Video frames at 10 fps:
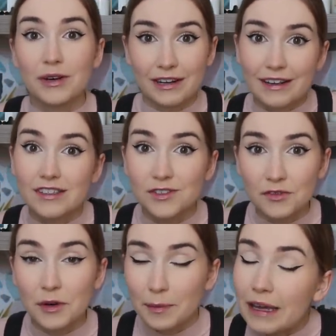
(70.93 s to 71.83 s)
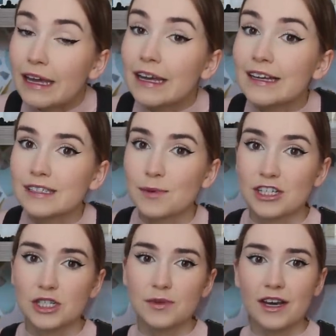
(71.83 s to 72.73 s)
but it is for me,
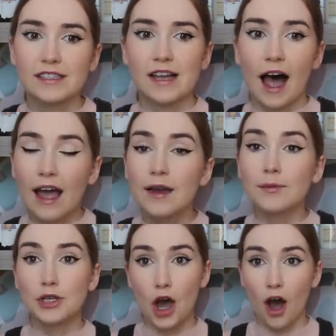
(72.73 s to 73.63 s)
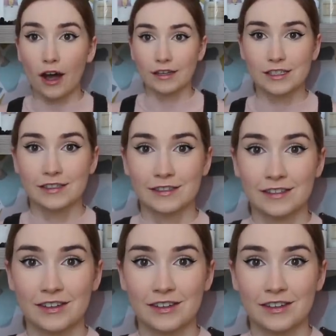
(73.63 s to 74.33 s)
especially because I am not